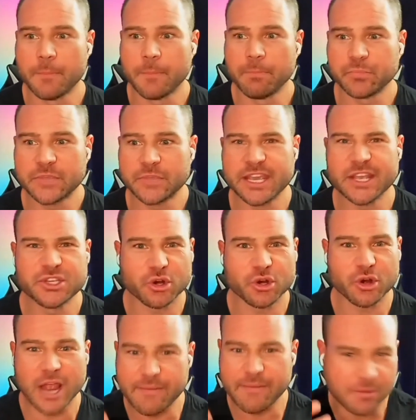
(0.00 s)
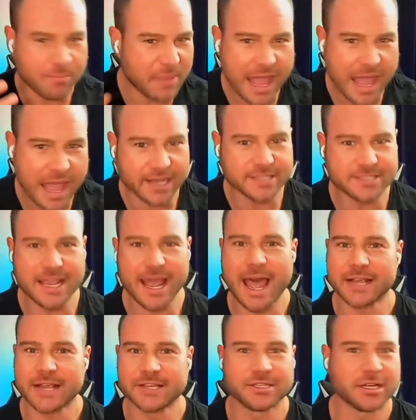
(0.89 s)
kids that are having panic
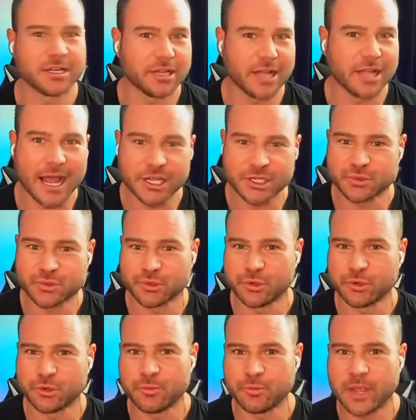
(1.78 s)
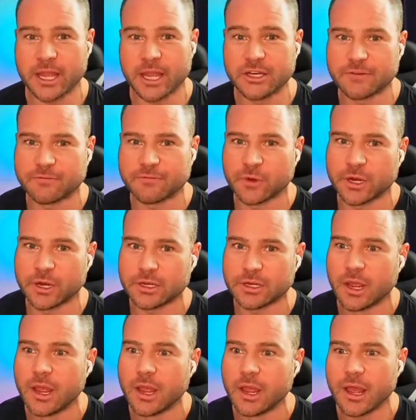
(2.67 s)
attacks in the classroom and different
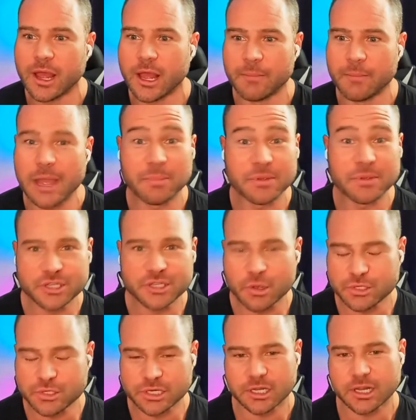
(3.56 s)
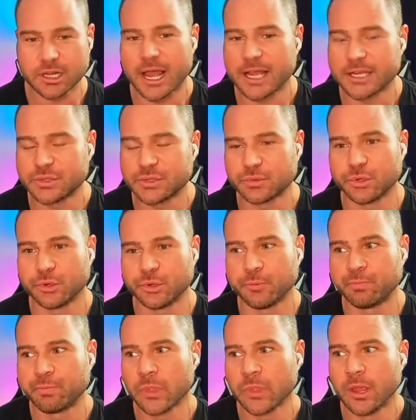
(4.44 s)
episodes in the classroom.